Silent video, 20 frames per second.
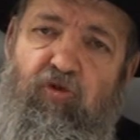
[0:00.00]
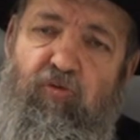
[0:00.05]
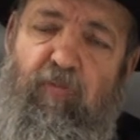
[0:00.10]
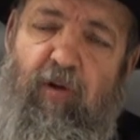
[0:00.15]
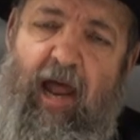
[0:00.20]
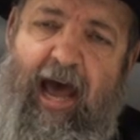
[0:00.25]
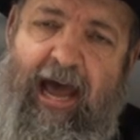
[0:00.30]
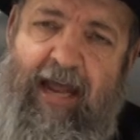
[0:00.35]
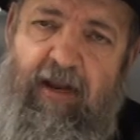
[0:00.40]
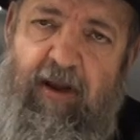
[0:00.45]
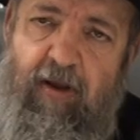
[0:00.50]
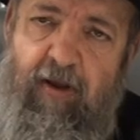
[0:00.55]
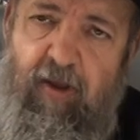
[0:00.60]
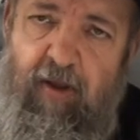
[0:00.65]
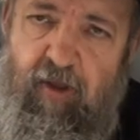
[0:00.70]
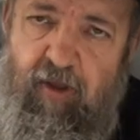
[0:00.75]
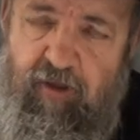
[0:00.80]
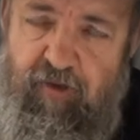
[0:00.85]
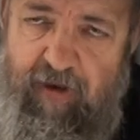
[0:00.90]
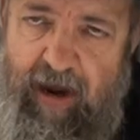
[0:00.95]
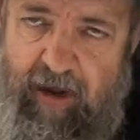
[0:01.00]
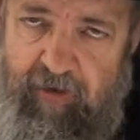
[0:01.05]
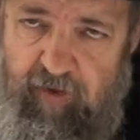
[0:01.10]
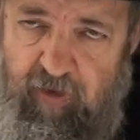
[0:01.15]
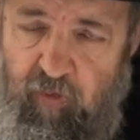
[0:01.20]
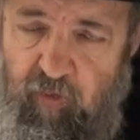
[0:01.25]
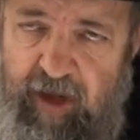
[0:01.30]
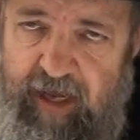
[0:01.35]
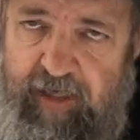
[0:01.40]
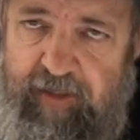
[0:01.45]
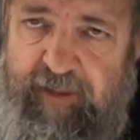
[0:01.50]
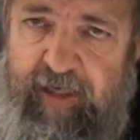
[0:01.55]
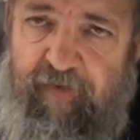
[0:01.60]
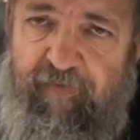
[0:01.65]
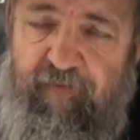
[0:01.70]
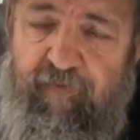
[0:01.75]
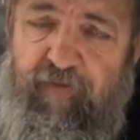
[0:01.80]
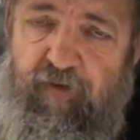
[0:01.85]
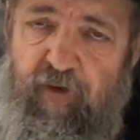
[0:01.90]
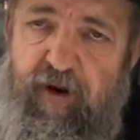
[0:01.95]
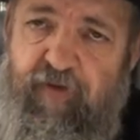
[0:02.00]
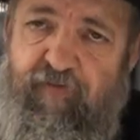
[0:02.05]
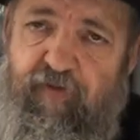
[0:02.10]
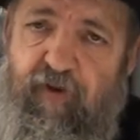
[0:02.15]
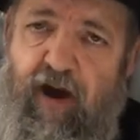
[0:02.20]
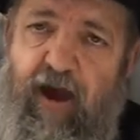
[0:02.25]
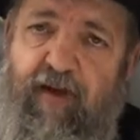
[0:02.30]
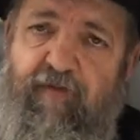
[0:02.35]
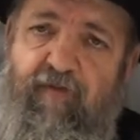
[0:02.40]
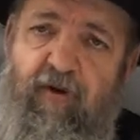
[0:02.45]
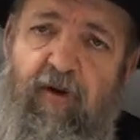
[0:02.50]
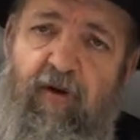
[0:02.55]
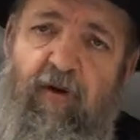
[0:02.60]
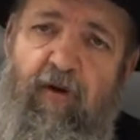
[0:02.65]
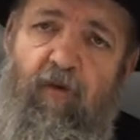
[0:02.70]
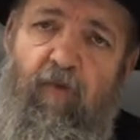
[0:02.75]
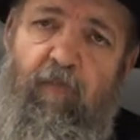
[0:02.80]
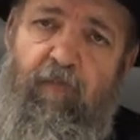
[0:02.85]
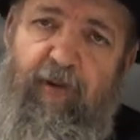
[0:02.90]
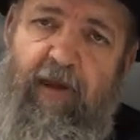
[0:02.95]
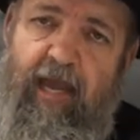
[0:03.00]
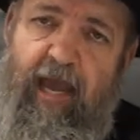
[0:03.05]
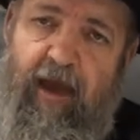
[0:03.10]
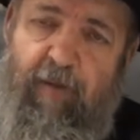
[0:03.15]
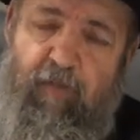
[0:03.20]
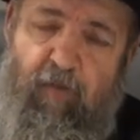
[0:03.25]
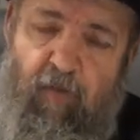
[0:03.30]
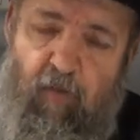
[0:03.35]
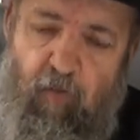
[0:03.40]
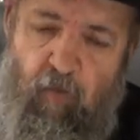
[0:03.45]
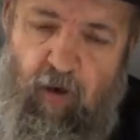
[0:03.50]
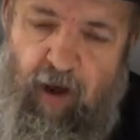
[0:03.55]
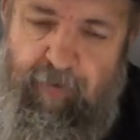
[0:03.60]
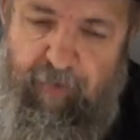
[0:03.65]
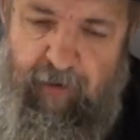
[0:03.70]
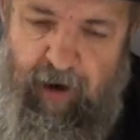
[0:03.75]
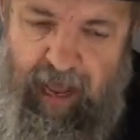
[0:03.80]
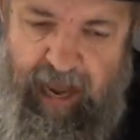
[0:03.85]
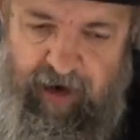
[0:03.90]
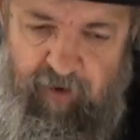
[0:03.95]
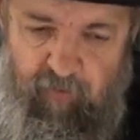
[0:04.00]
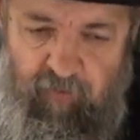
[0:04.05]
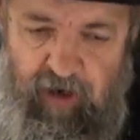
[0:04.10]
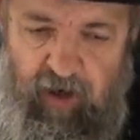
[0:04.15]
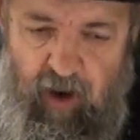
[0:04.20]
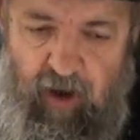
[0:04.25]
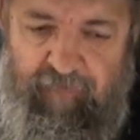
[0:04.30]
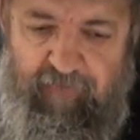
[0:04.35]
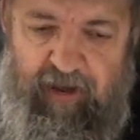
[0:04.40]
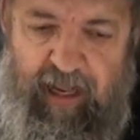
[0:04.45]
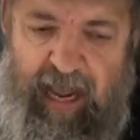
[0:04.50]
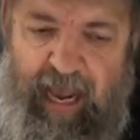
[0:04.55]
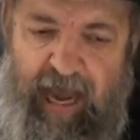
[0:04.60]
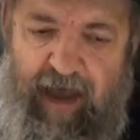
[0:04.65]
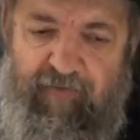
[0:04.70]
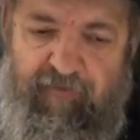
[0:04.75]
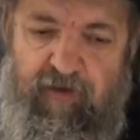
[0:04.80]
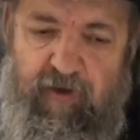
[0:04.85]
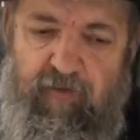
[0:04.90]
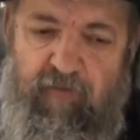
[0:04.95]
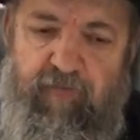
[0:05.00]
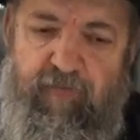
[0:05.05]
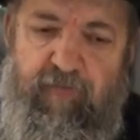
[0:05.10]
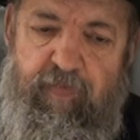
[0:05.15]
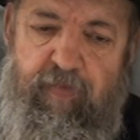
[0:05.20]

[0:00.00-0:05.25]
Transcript: two blatt, throughout the week, 7.45 p.m. One blatt, we'd love to have you.